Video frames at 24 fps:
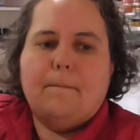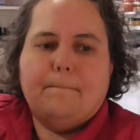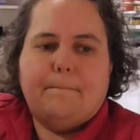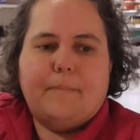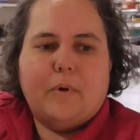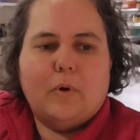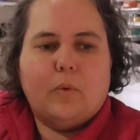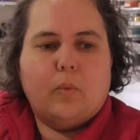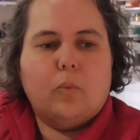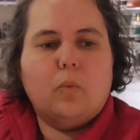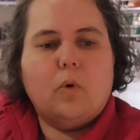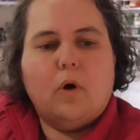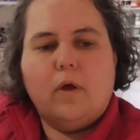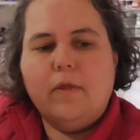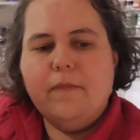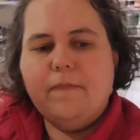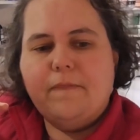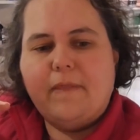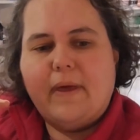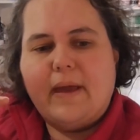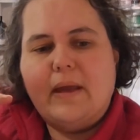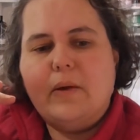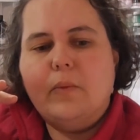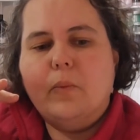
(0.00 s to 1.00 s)
But
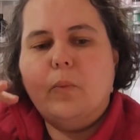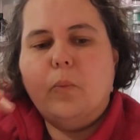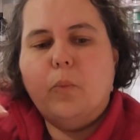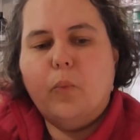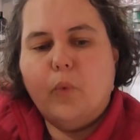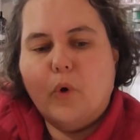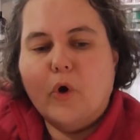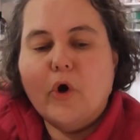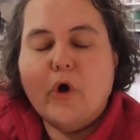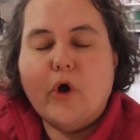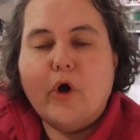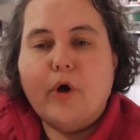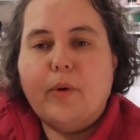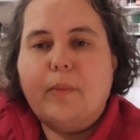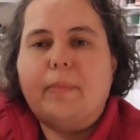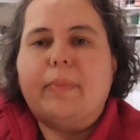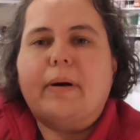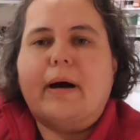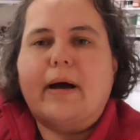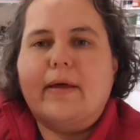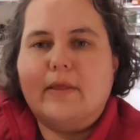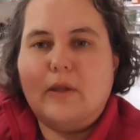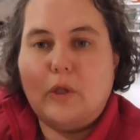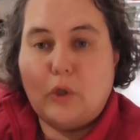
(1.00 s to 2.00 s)
what they were,
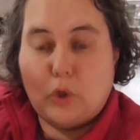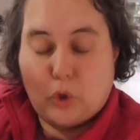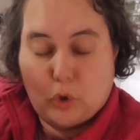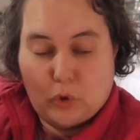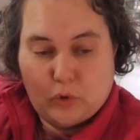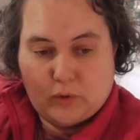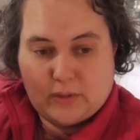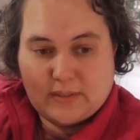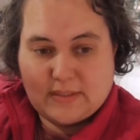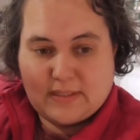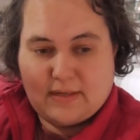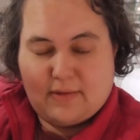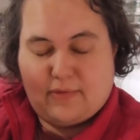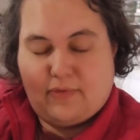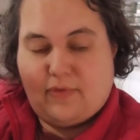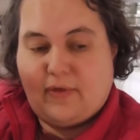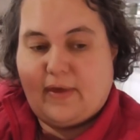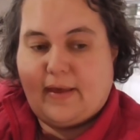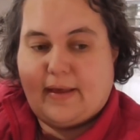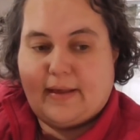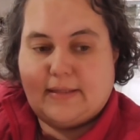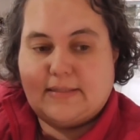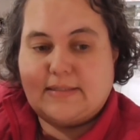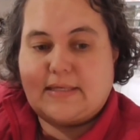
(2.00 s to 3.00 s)
by the looks of
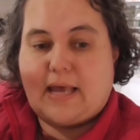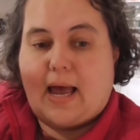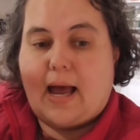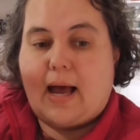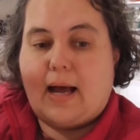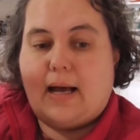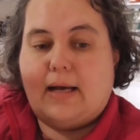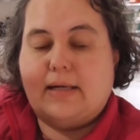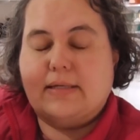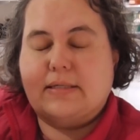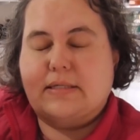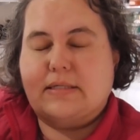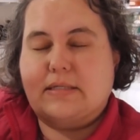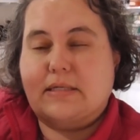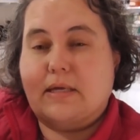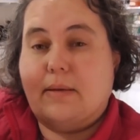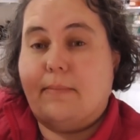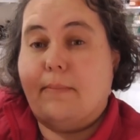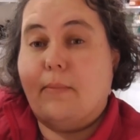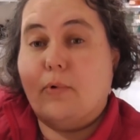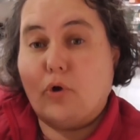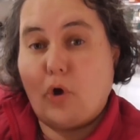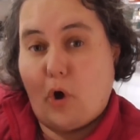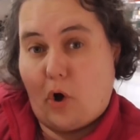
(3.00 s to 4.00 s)
things, are
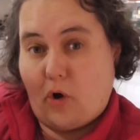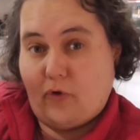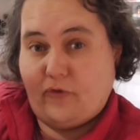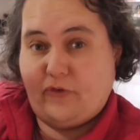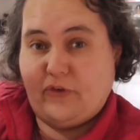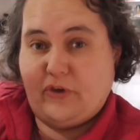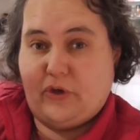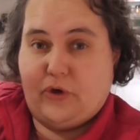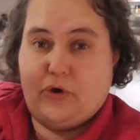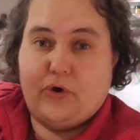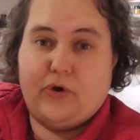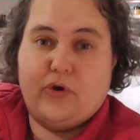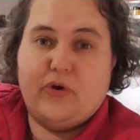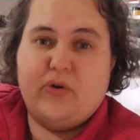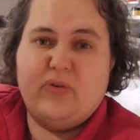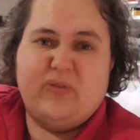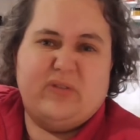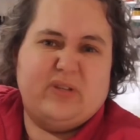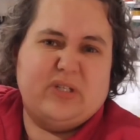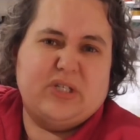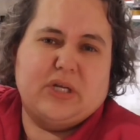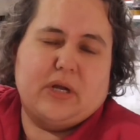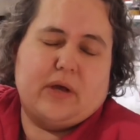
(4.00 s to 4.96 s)
some coffee urns.